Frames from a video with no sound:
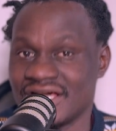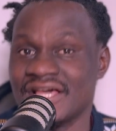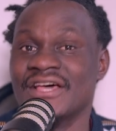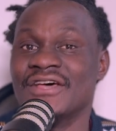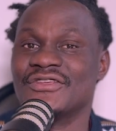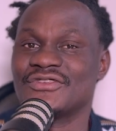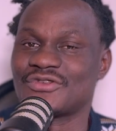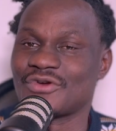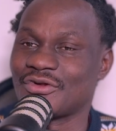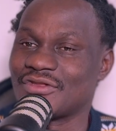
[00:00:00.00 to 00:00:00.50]

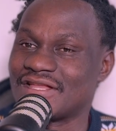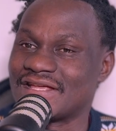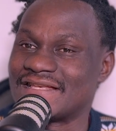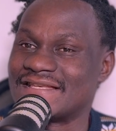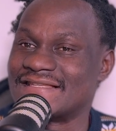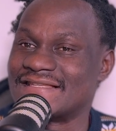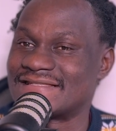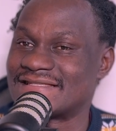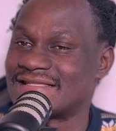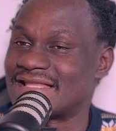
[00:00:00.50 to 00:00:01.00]
So the
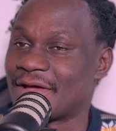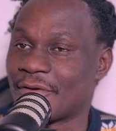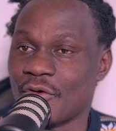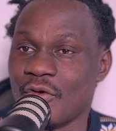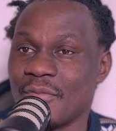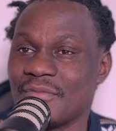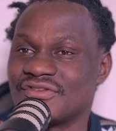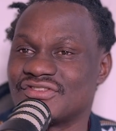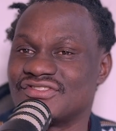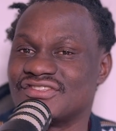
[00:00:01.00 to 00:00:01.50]
room
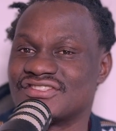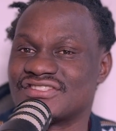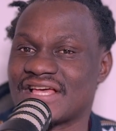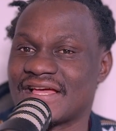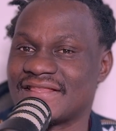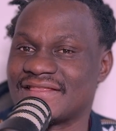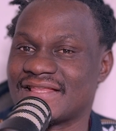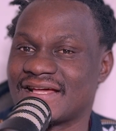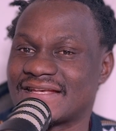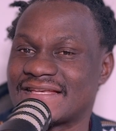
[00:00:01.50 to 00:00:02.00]
is
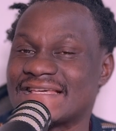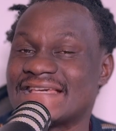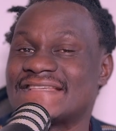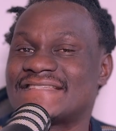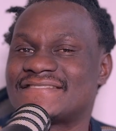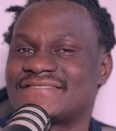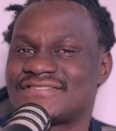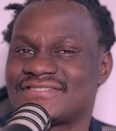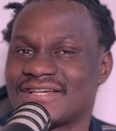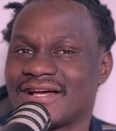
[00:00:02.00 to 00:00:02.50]
designed that each
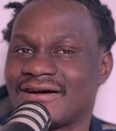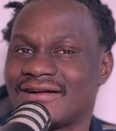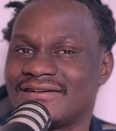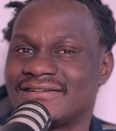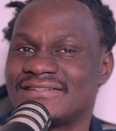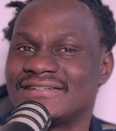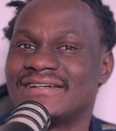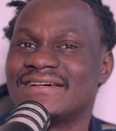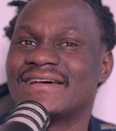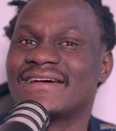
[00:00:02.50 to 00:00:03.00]
child
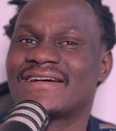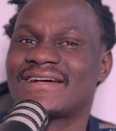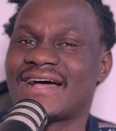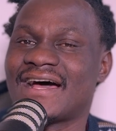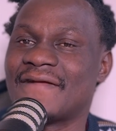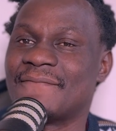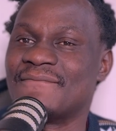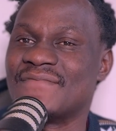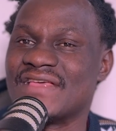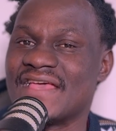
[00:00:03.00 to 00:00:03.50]
can
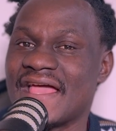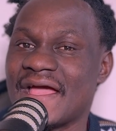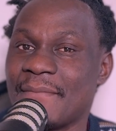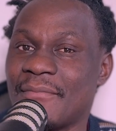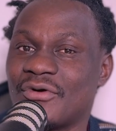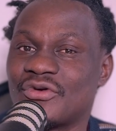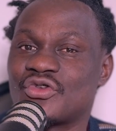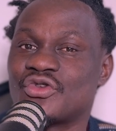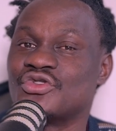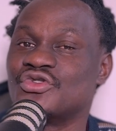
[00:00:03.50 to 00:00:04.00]
be able
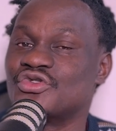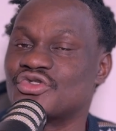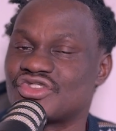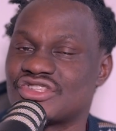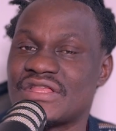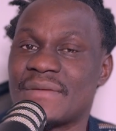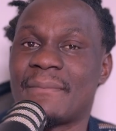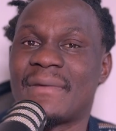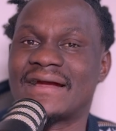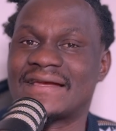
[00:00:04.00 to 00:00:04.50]
to use the
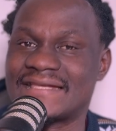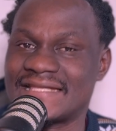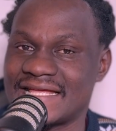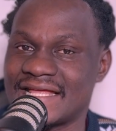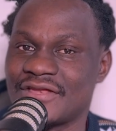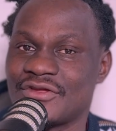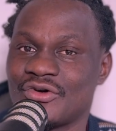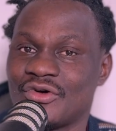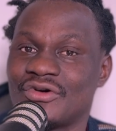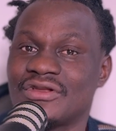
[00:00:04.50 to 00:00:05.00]

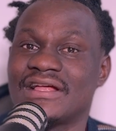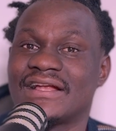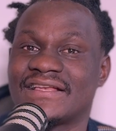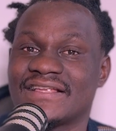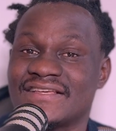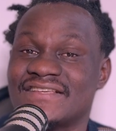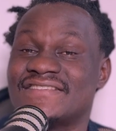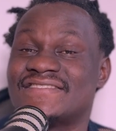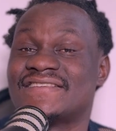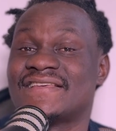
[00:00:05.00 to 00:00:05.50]
material that
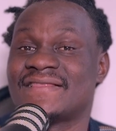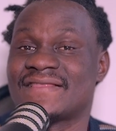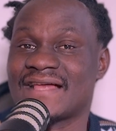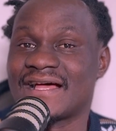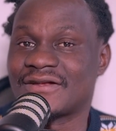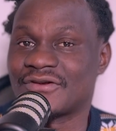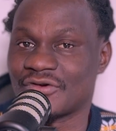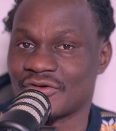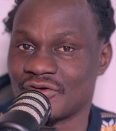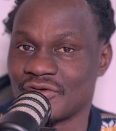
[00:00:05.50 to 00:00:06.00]
is in
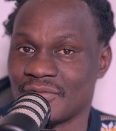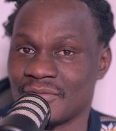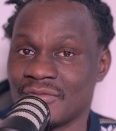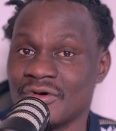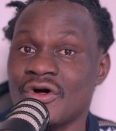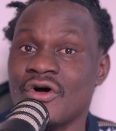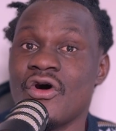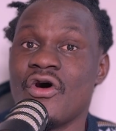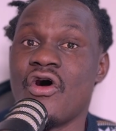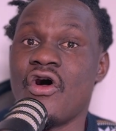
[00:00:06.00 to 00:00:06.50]
that room,
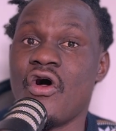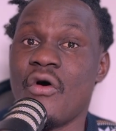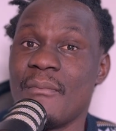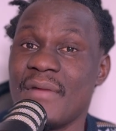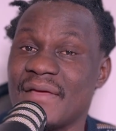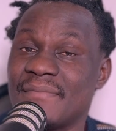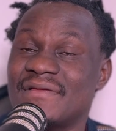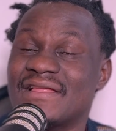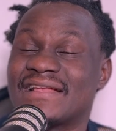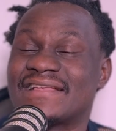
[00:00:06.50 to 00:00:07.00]
or
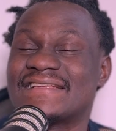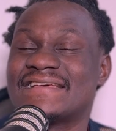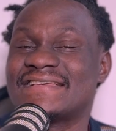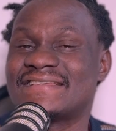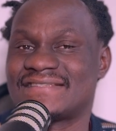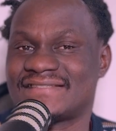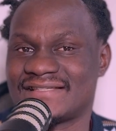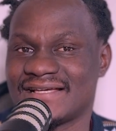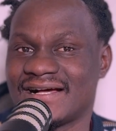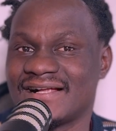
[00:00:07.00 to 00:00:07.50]
maybe that each
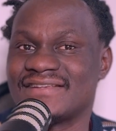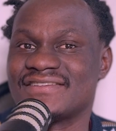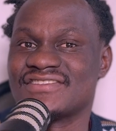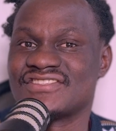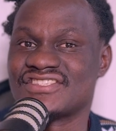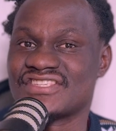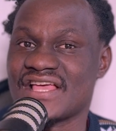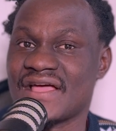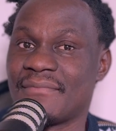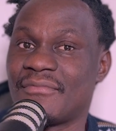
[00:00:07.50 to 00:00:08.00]
child is
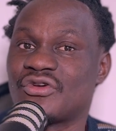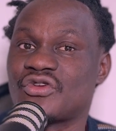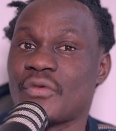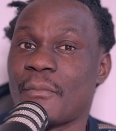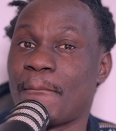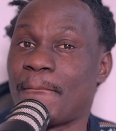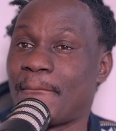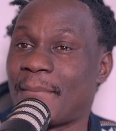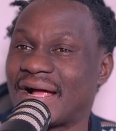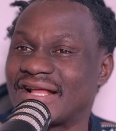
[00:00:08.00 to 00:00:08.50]
able to
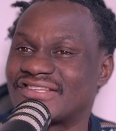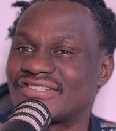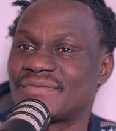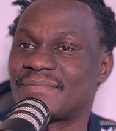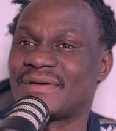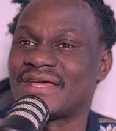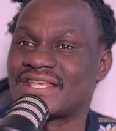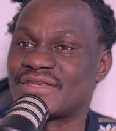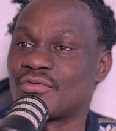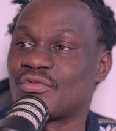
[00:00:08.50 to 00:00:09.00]

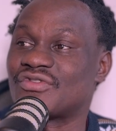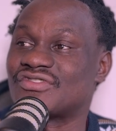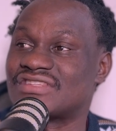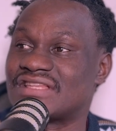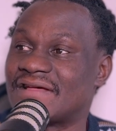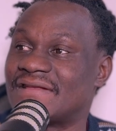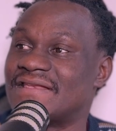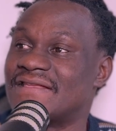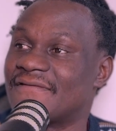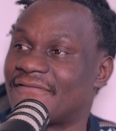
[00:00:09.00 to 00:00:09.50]
participate with the
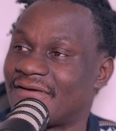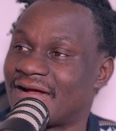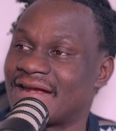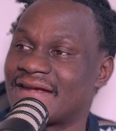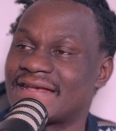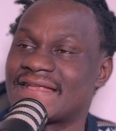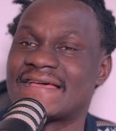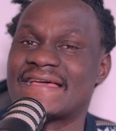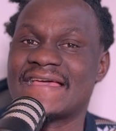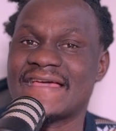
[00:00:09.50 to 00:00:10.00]

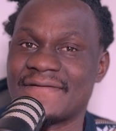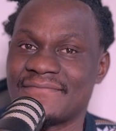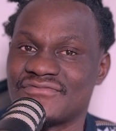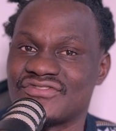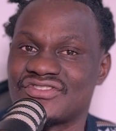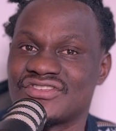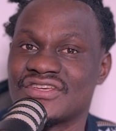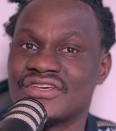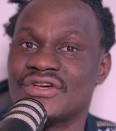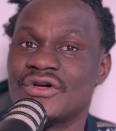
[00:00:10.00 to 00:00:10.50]
different
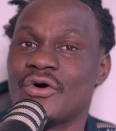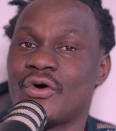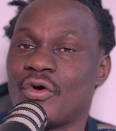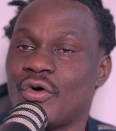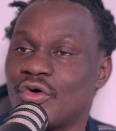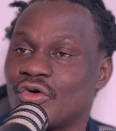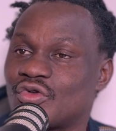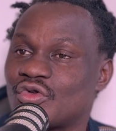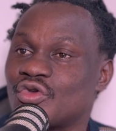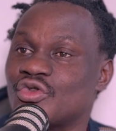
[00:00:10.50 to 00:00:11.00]
games, or
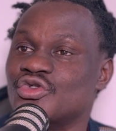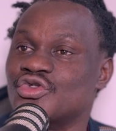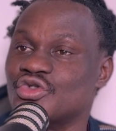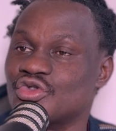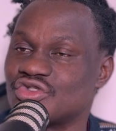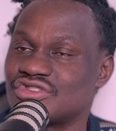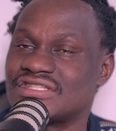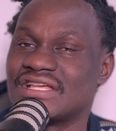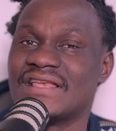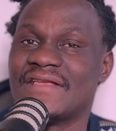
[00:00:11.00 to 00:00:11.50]
to use
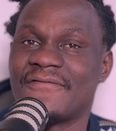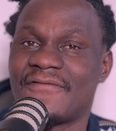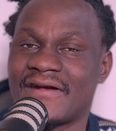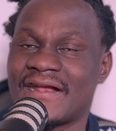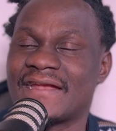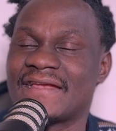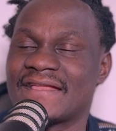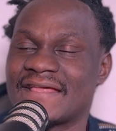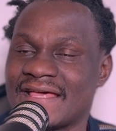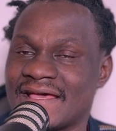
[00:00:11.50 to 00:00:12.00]
the
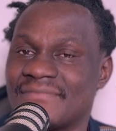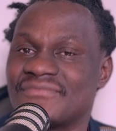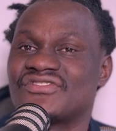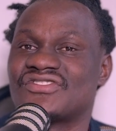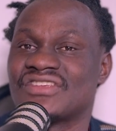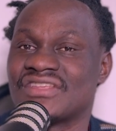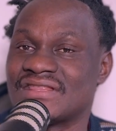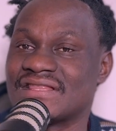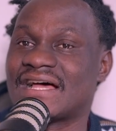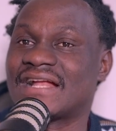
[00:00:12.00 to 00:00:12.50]
different games
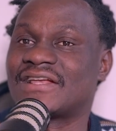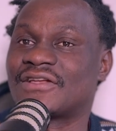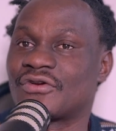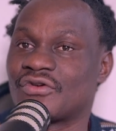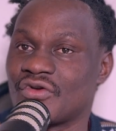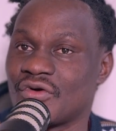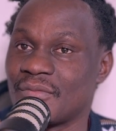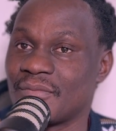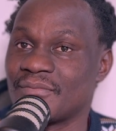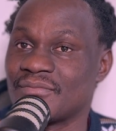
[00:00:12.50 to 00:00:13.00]
in that
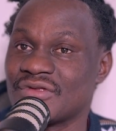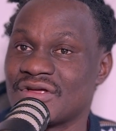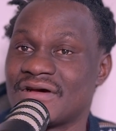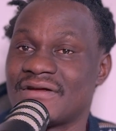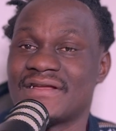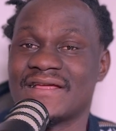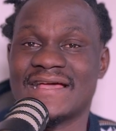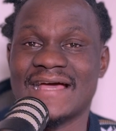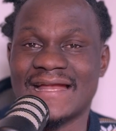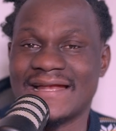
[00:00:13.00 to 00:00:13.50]
room
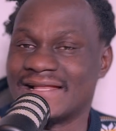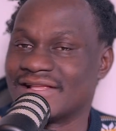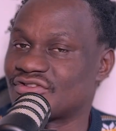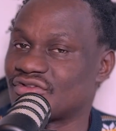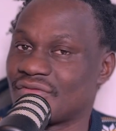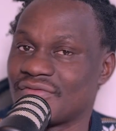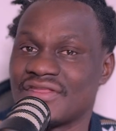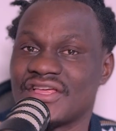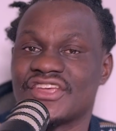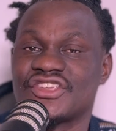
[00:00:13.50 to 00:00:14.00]
regardless
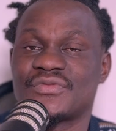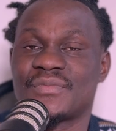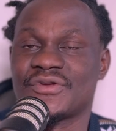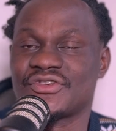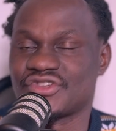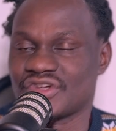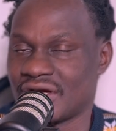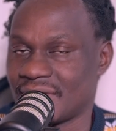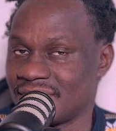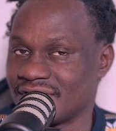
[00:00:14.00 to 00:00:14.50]
of their
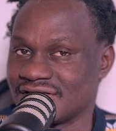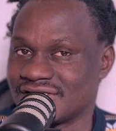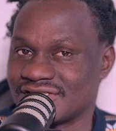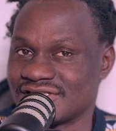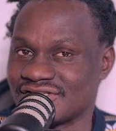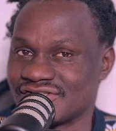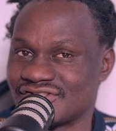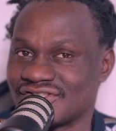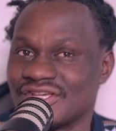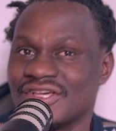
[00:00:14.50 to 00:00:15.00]
special
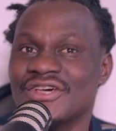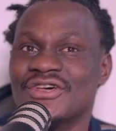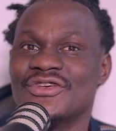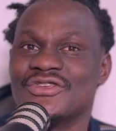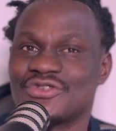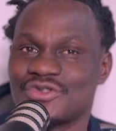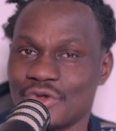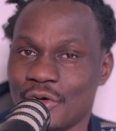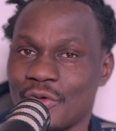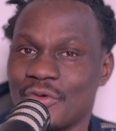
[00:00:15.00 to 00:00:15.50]
abilities.
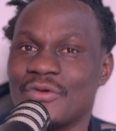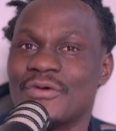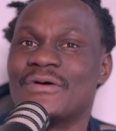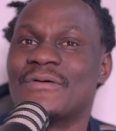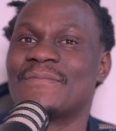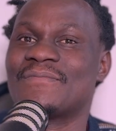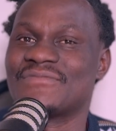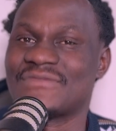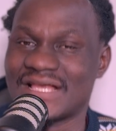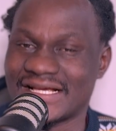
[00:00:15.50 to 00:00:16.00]
So
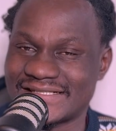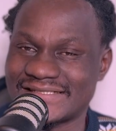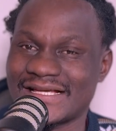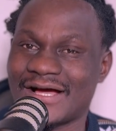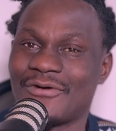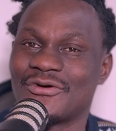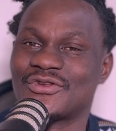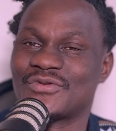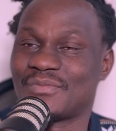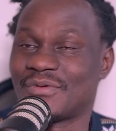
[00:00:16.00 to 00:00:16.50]
that's how
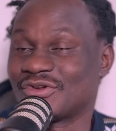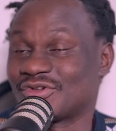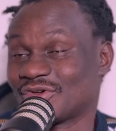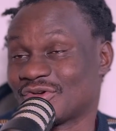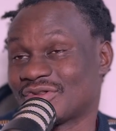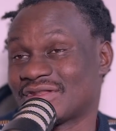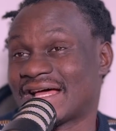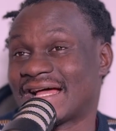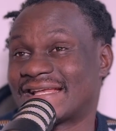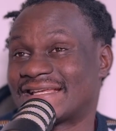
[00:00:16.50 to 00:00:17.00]
special
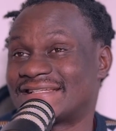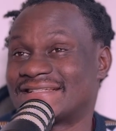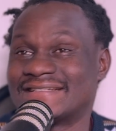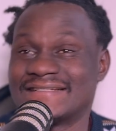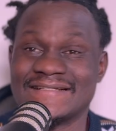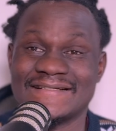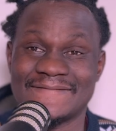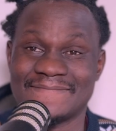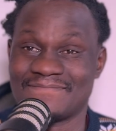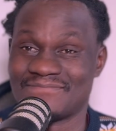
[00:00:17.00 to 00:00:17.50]
that
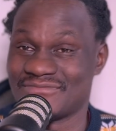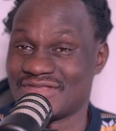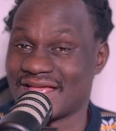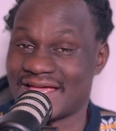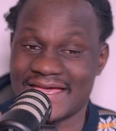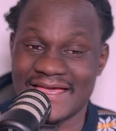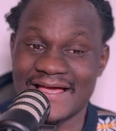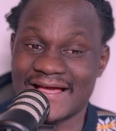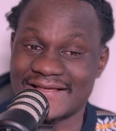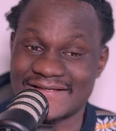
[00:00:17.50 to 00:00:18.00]
the
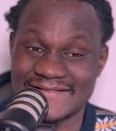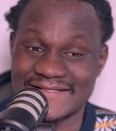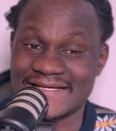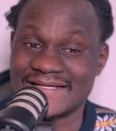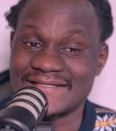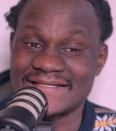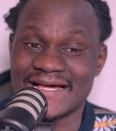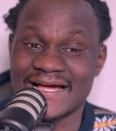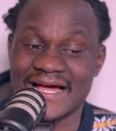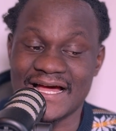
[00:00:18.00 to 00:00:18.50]
care
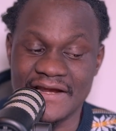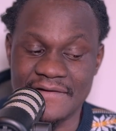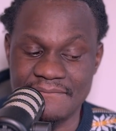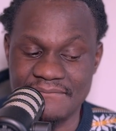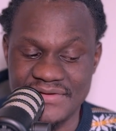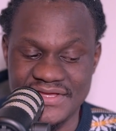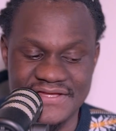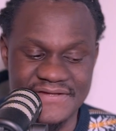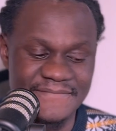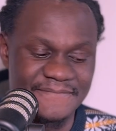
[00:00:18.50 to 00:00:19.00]
center can
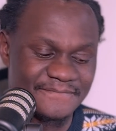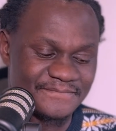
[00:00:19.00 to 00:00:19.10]
be.